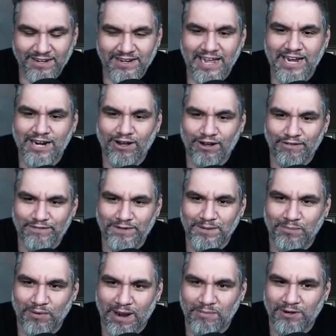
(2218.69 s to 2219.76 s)
Now you know how I
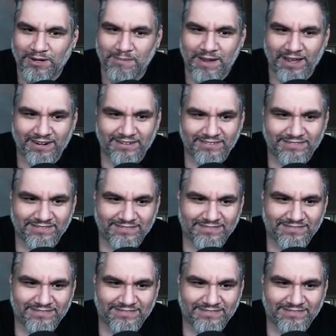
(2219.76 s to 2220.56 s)
feel, Primal Command.